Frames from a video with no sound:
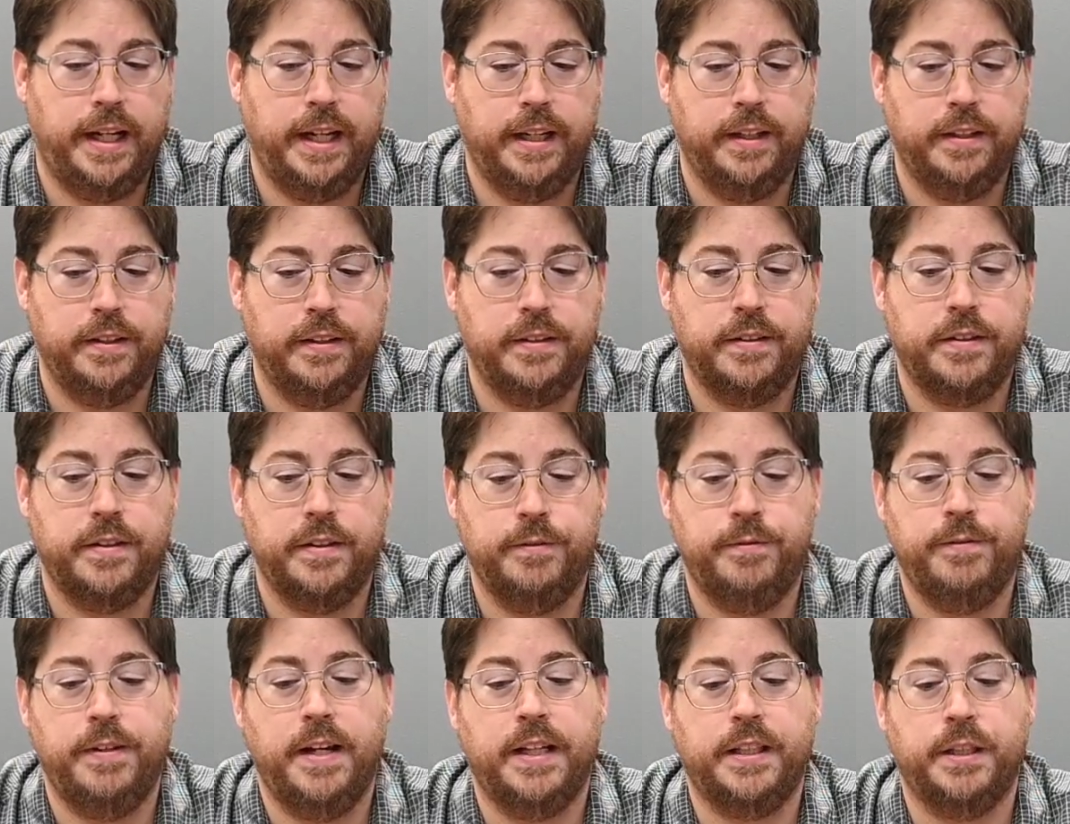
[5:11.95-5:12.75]
and
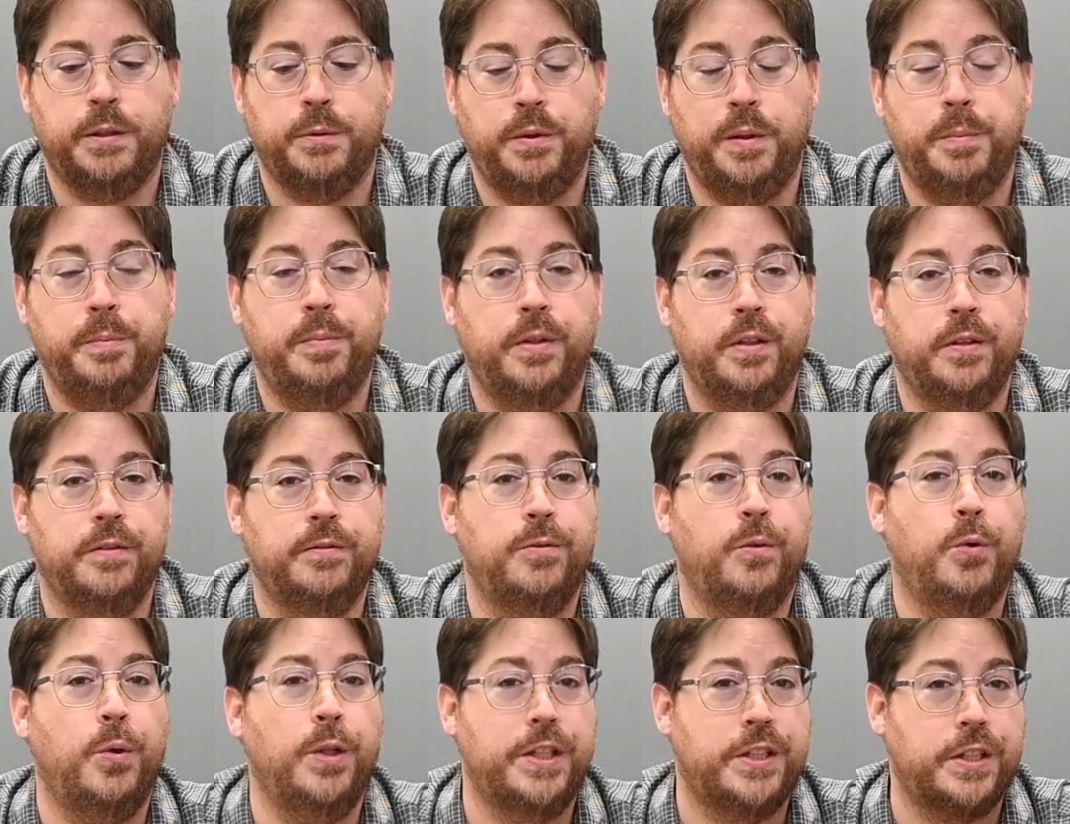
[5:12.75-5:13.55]
the fact that we put a
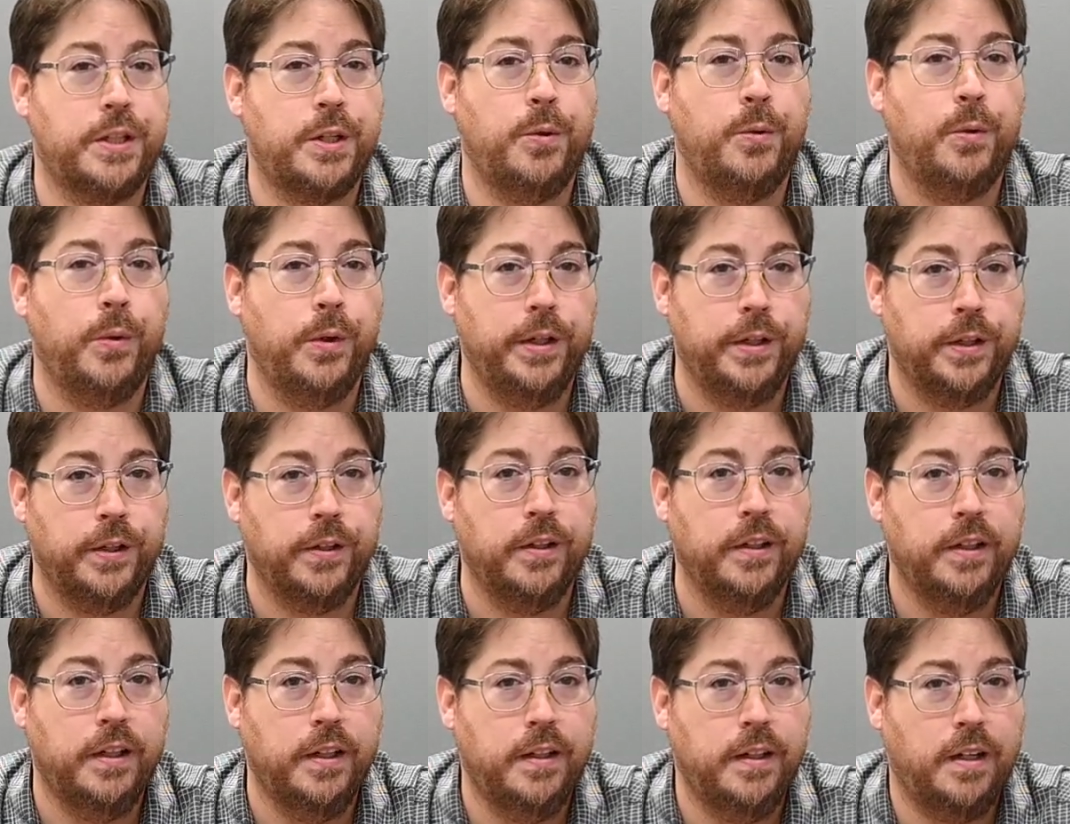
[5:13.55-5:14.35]

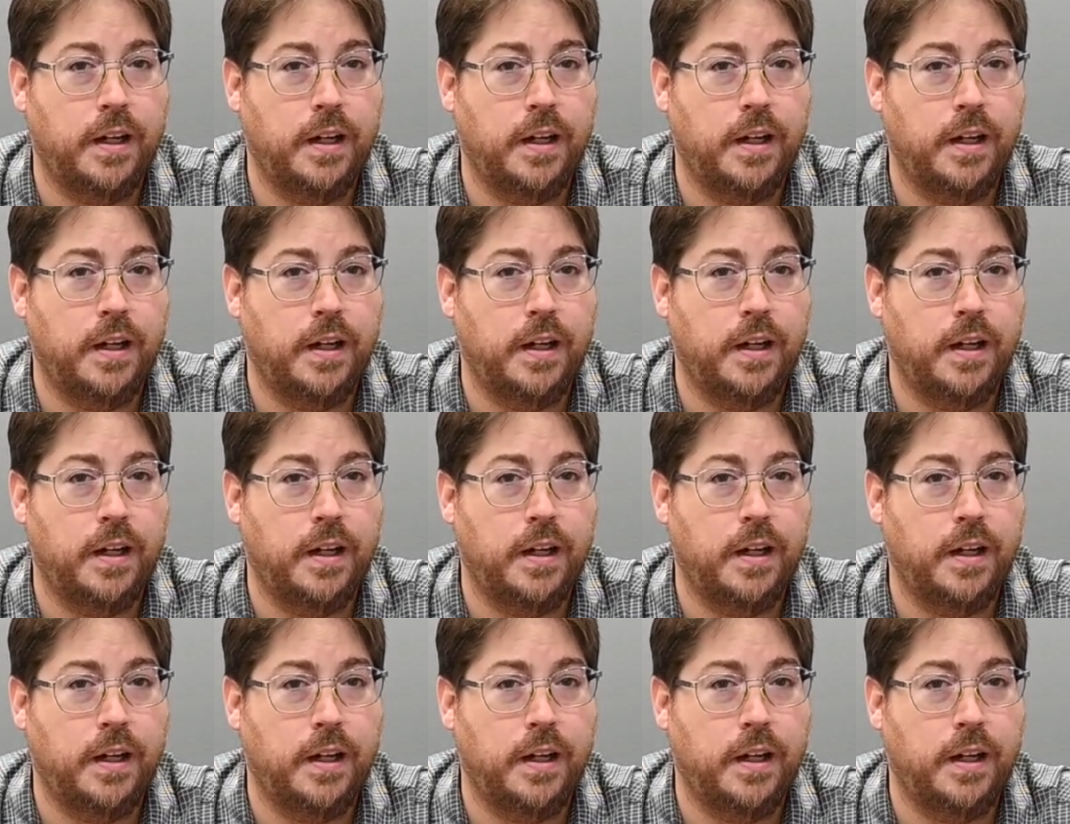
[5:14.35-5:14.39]
Voice-coil